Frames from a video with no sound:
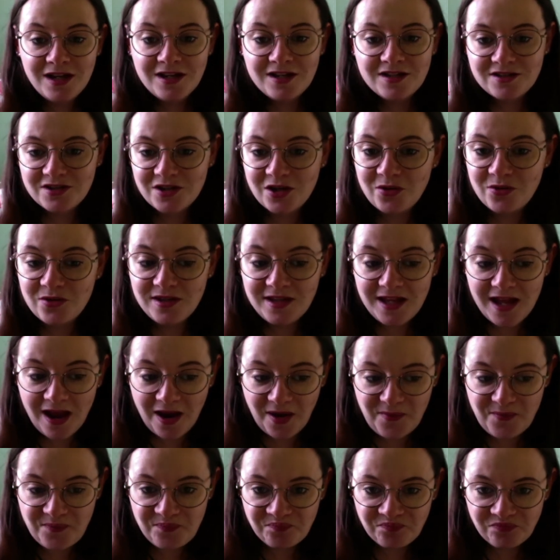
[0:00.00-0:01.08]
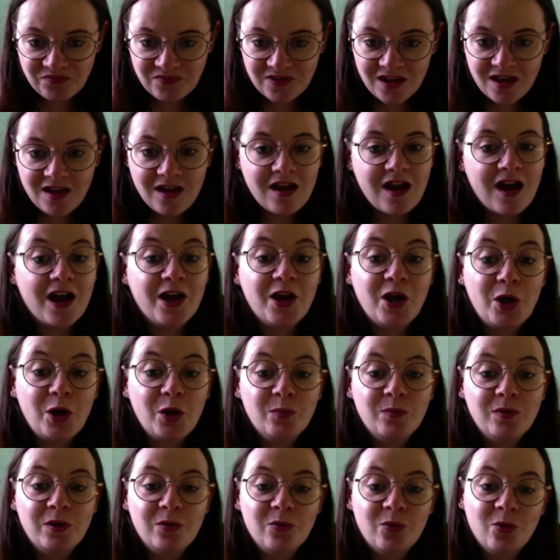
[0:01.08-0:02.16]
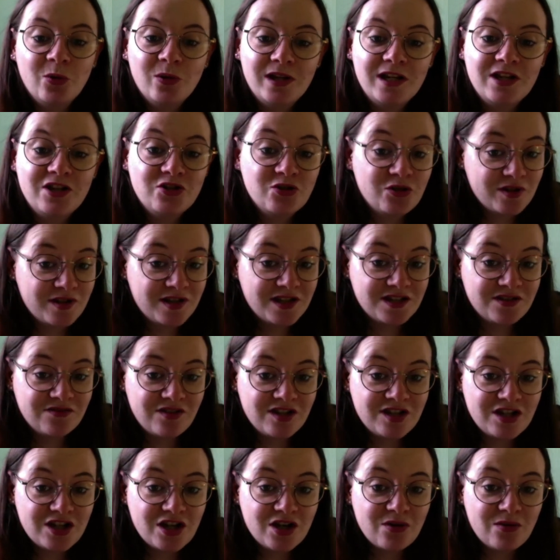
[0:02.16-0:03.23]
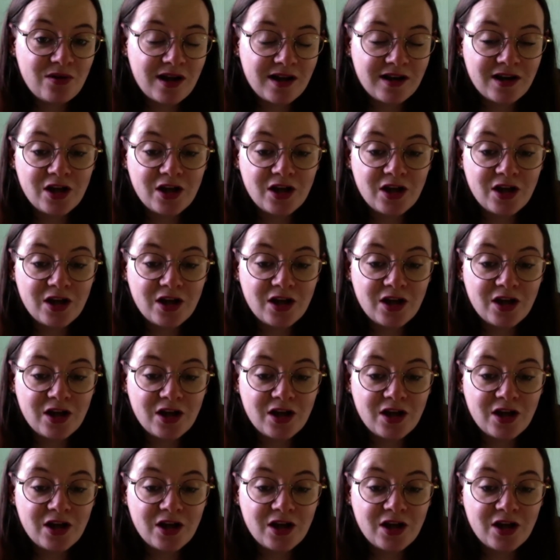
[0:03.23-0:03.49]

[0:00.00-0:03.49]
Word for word: So yeah, I hope you all enjoyed this video and I